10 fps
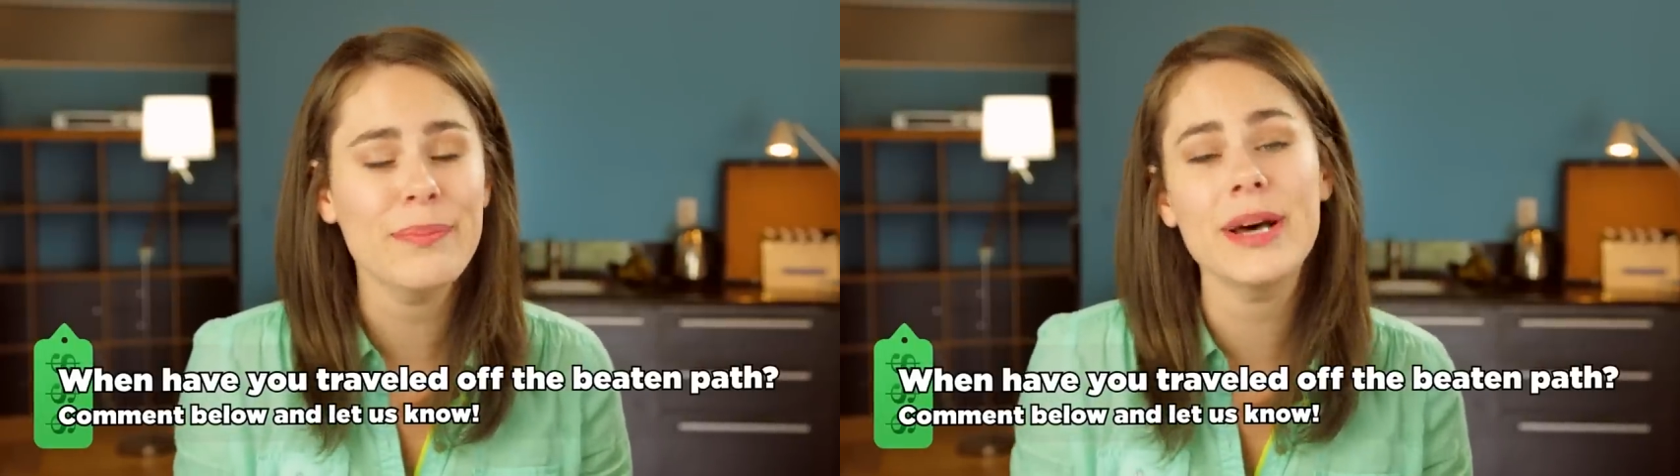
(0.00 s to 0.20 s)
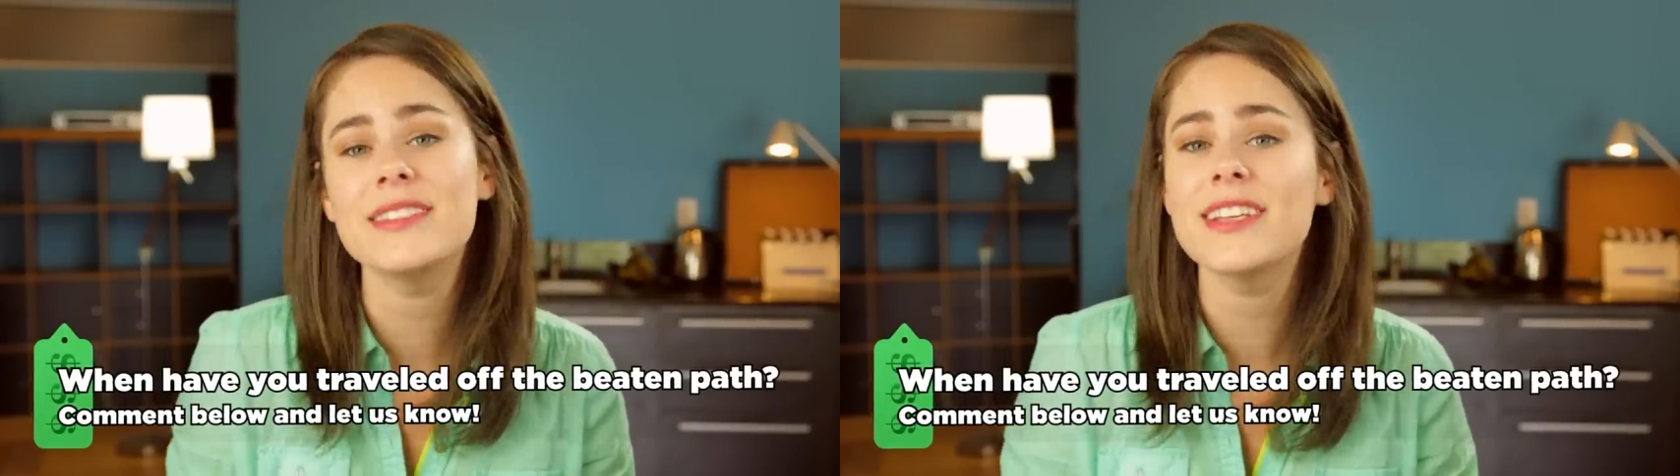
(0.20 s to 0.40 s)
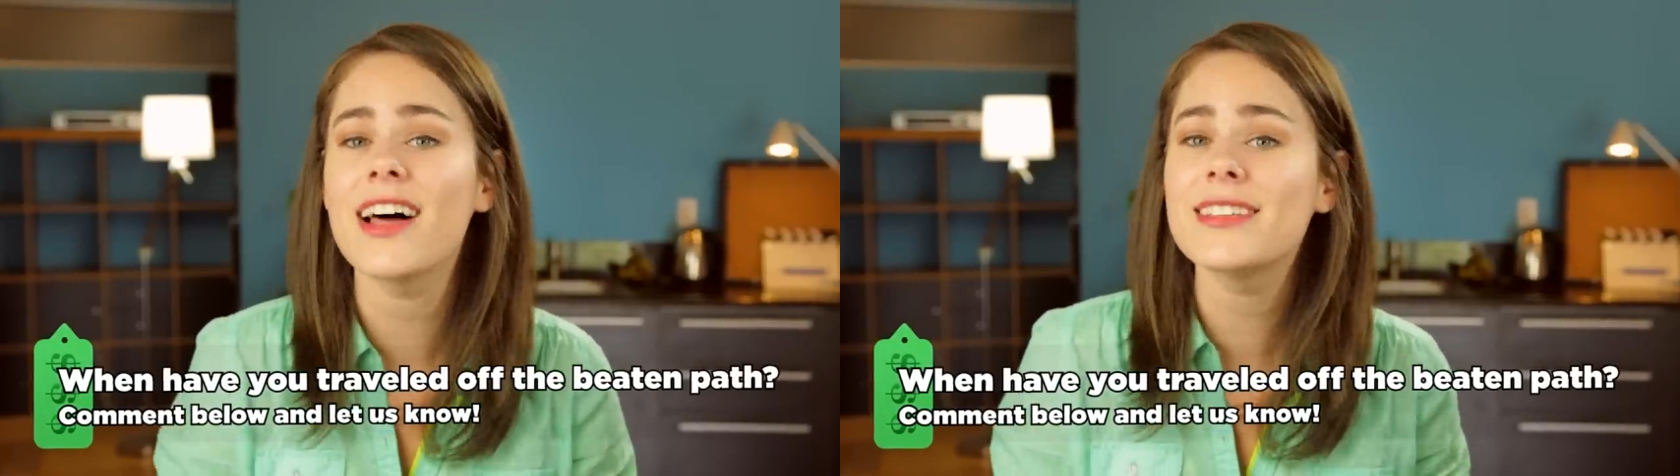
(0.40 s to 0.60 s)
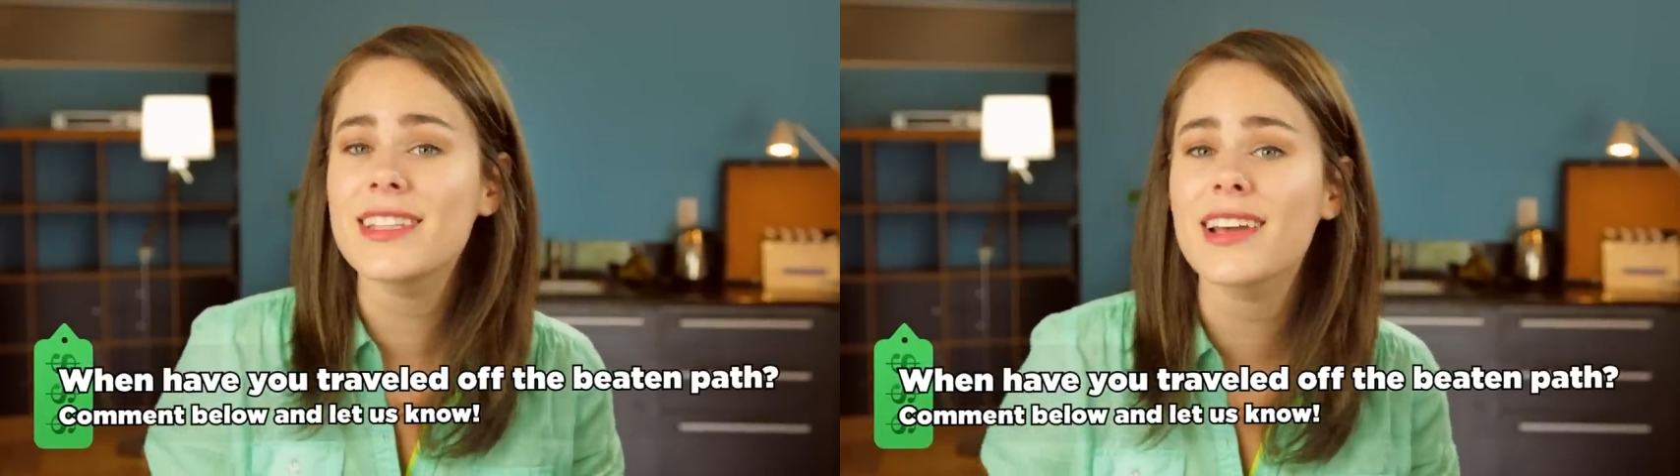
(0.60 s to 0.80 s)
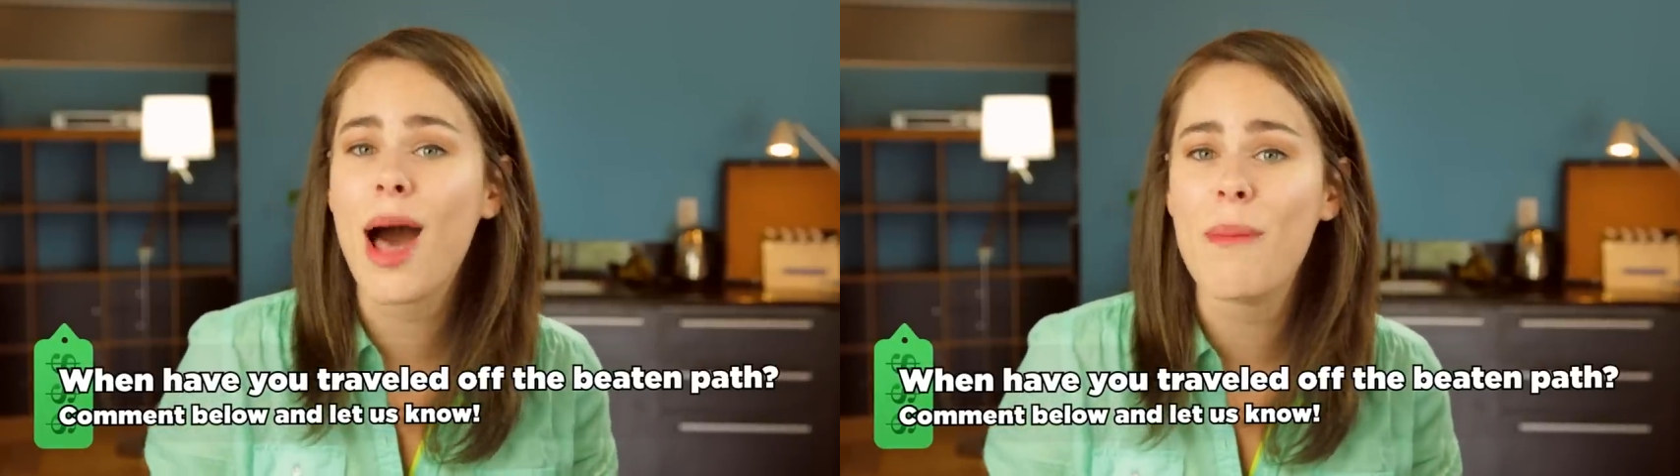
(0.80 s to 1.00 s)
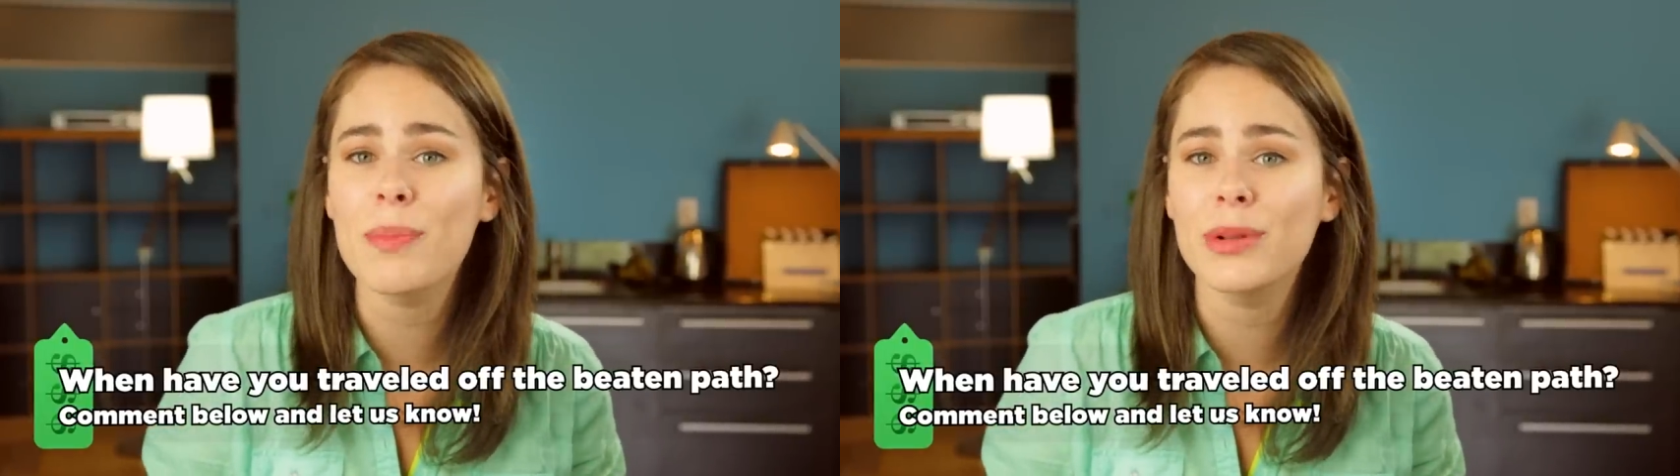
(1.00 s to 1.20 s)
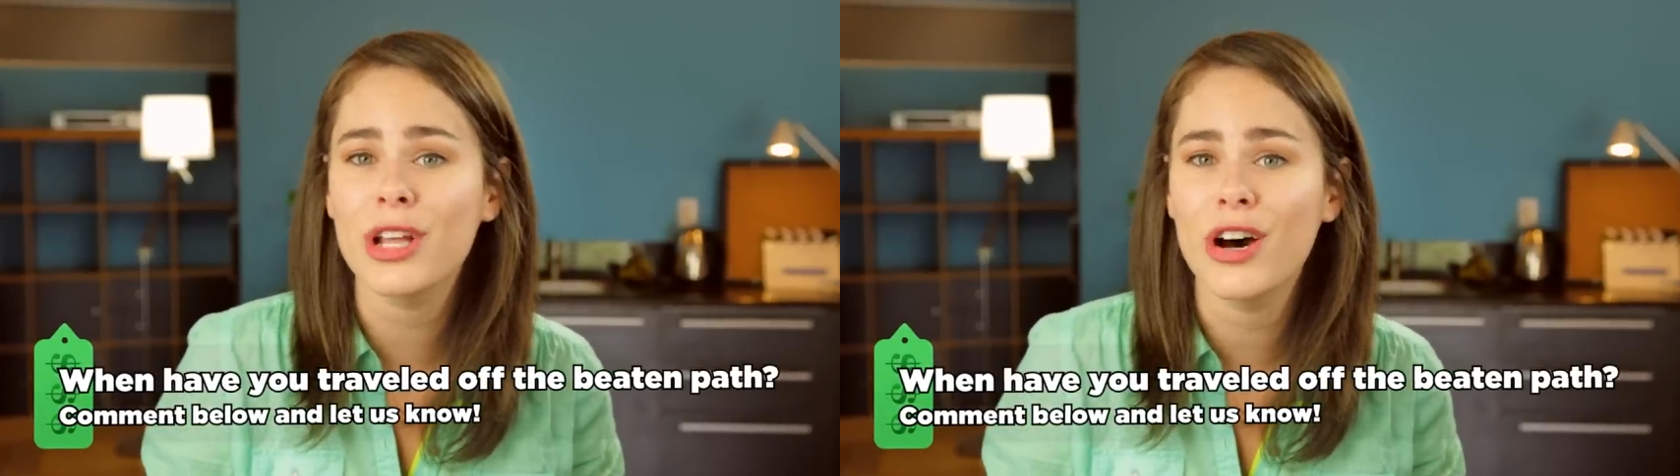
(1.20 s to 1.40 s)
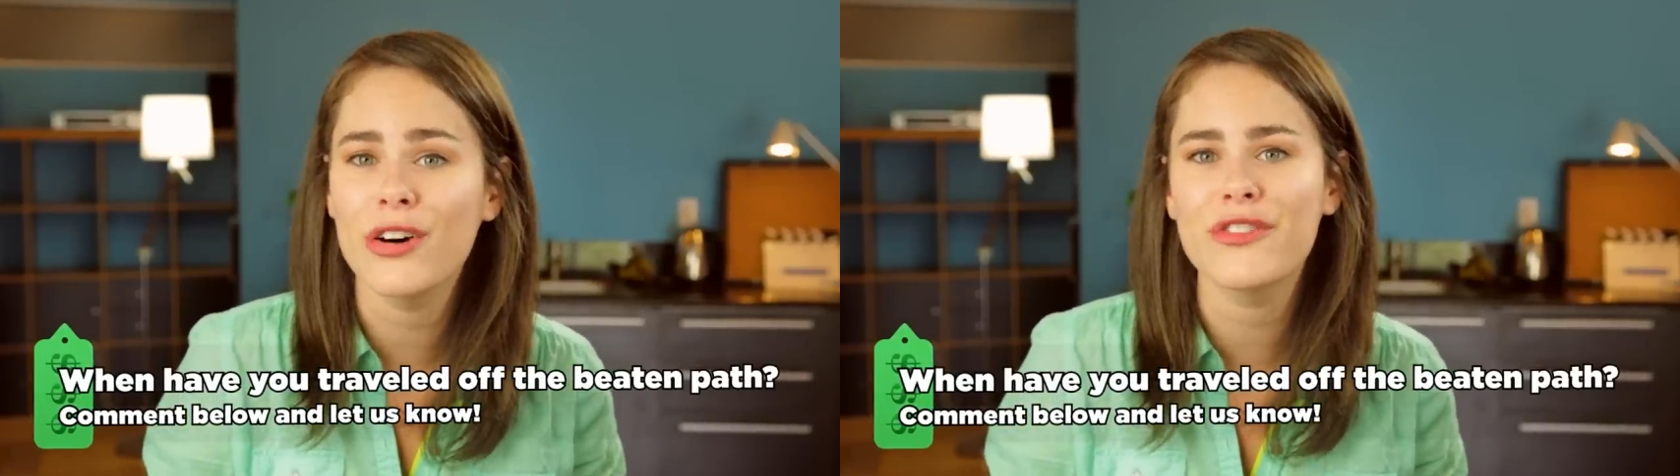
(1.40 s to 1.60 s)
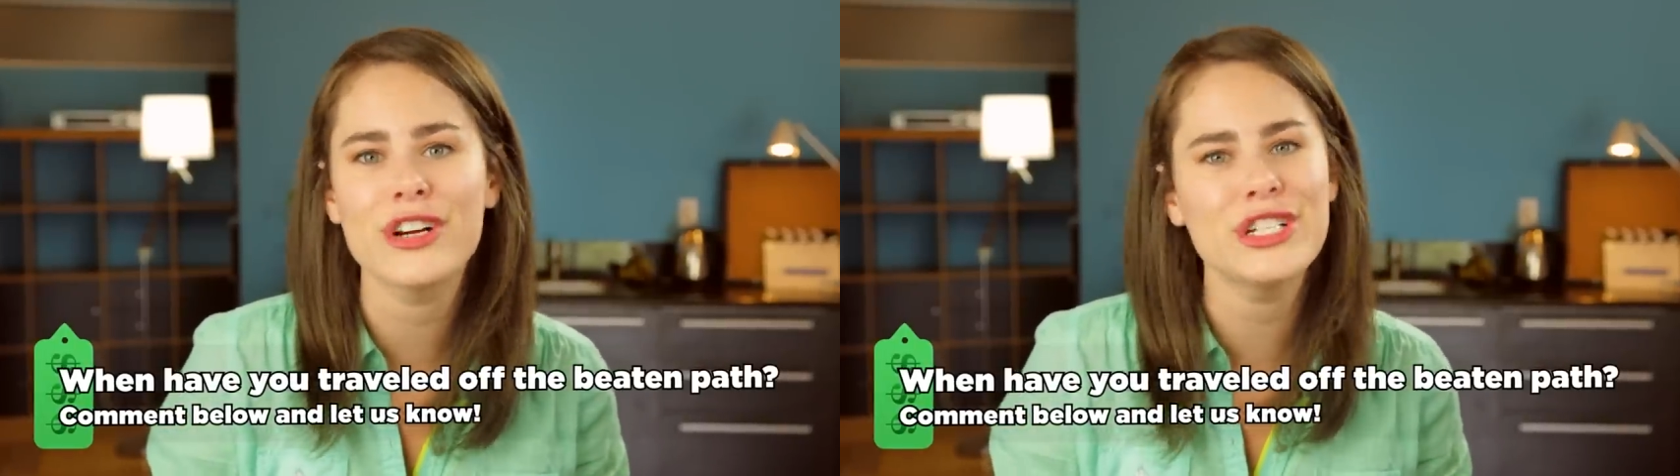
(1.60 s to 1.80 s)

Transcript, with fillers: but tell us in the comment below for a